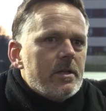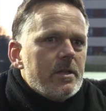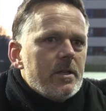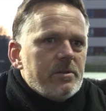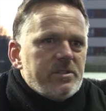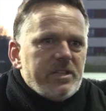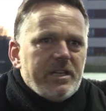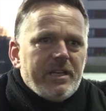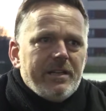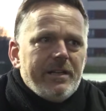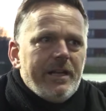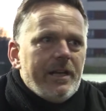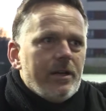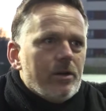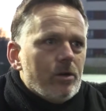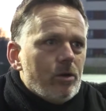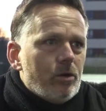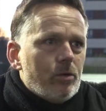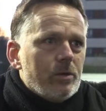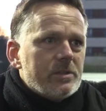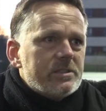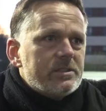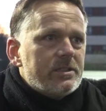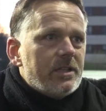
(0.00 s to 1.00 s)
It's a great goal,
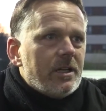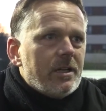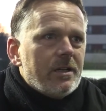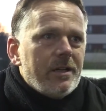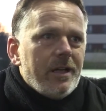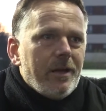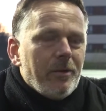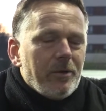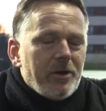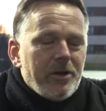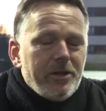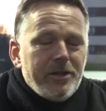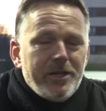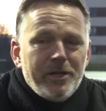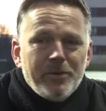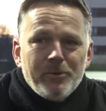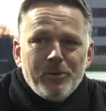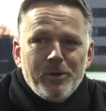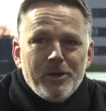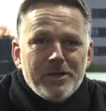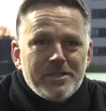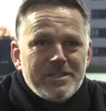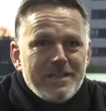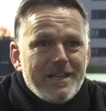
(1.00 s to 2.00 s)
wasn't it? It really
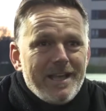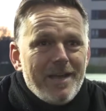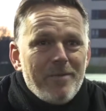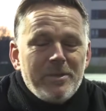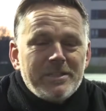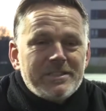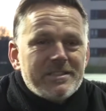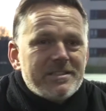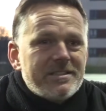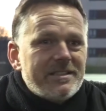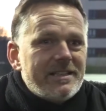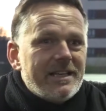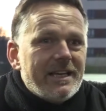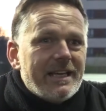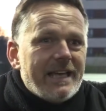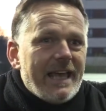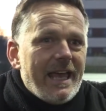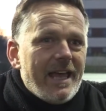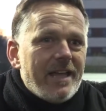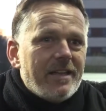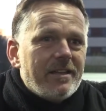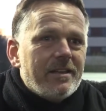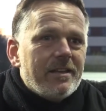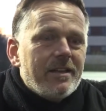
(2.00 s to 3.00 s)
was. I can't wait to see it
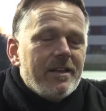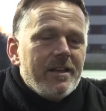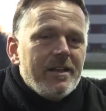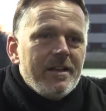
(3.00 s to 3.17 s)
again.